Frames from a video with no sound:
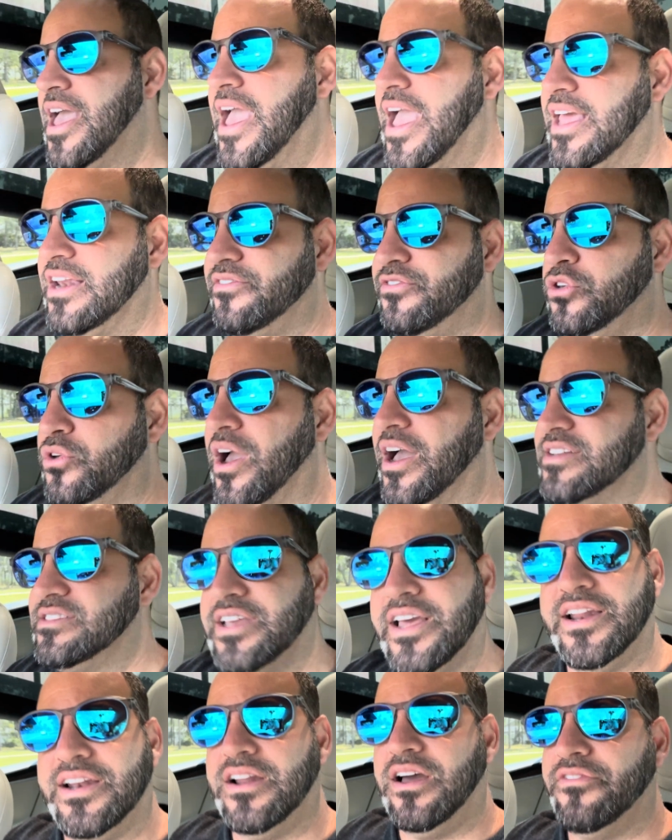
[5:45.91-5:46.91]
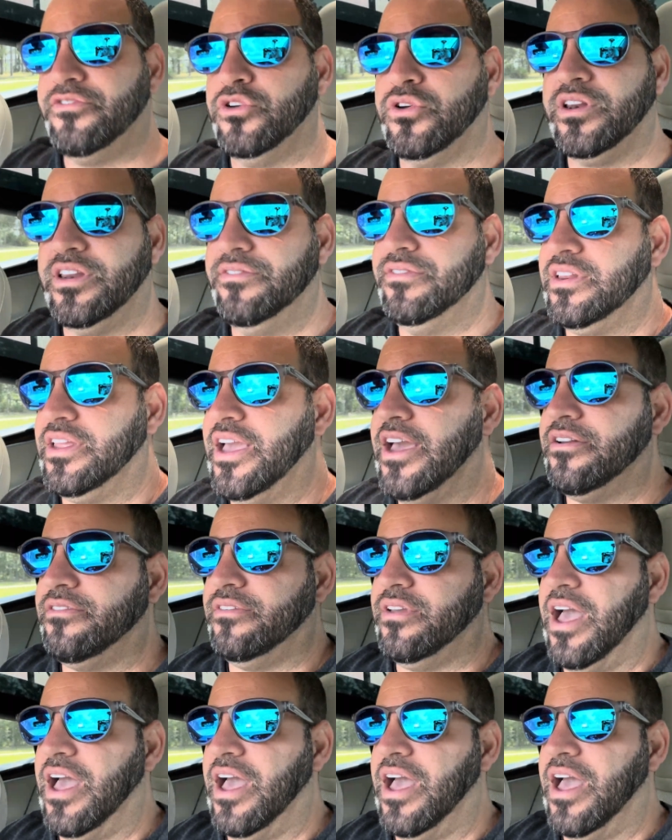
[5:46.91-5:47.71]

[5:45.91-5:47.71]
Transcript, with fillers: and if you guys get enough, you can even get